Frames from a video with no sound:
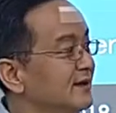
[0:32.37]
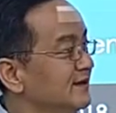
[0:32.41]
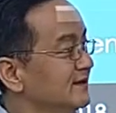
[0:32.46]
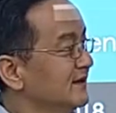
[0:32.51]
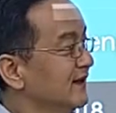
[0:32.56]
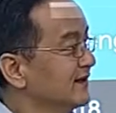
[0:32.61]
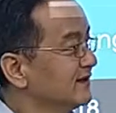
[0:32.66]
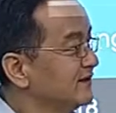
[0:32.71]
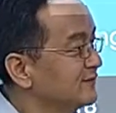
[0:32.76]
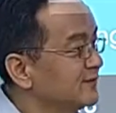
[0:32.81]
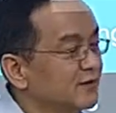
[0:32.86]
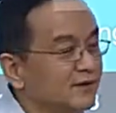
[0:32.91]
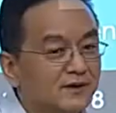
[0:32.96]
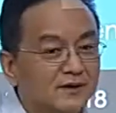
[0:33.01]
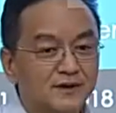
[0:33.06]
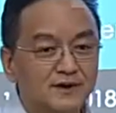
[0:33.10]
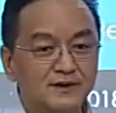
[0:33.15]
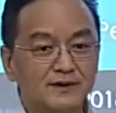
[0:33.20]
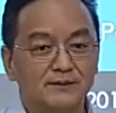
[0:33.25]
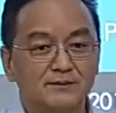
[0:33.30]
Thanks
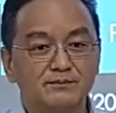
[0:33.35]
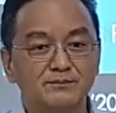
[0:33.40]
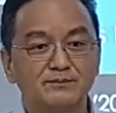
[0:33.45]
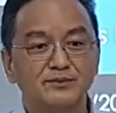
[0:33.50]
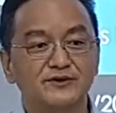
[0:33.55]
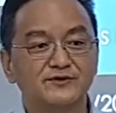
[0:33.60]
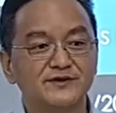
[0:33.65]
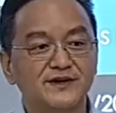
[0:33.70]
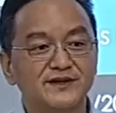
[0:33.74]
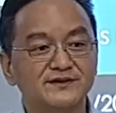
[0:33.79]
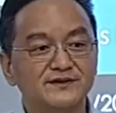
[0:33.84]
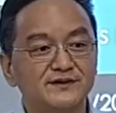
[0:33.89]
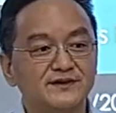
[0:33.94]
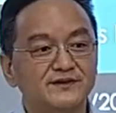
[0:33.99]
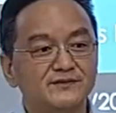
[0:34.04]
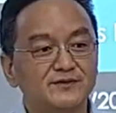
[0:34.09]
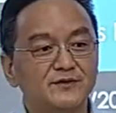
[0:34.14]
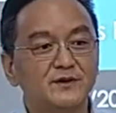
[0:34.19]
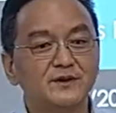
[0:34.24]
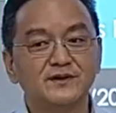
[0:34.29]
for,
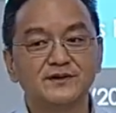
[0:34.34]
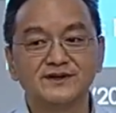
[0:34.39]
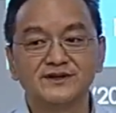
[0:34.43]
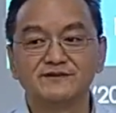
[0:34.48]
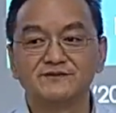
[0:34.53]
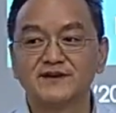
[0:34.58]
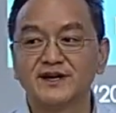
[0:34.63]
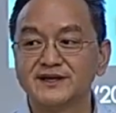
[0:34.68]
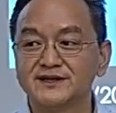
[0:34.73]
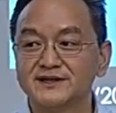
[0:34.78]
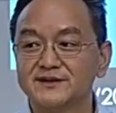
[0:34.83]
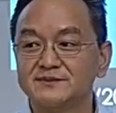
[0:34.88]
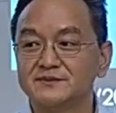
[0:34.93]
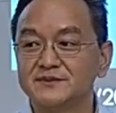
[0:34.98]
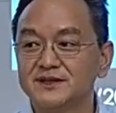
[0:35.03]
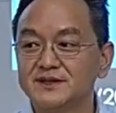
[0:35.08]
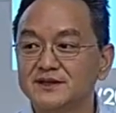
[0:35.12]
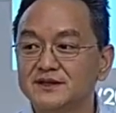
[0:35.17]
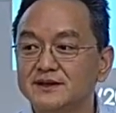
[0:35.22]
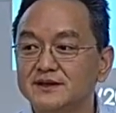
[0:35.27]
Professor, for inviting
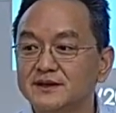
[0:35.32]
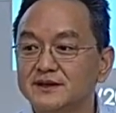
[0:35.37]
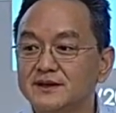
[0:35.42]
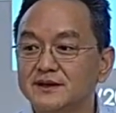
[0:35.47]
me